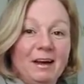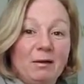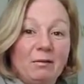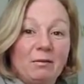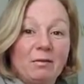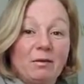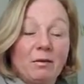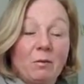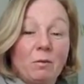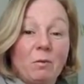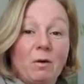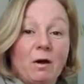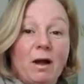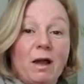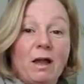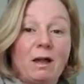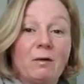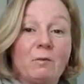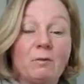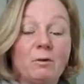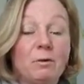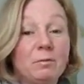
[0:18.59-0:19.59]
So what
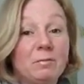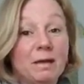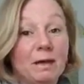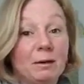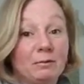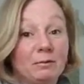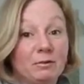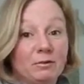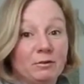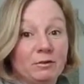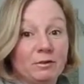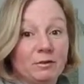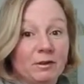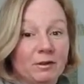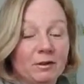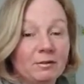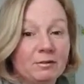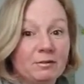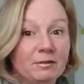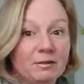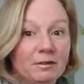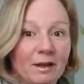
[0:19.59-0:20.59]
I will be able to do though
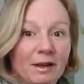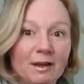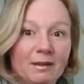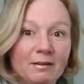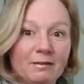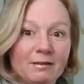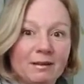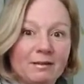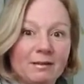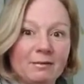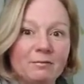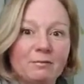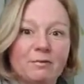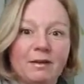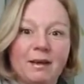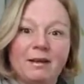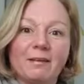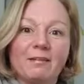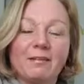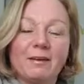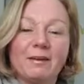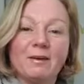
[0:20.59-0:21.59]
tonight, as I'm
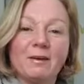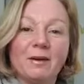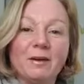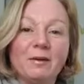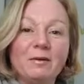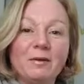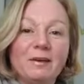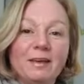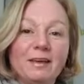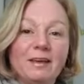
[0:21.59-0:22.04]
flying solo,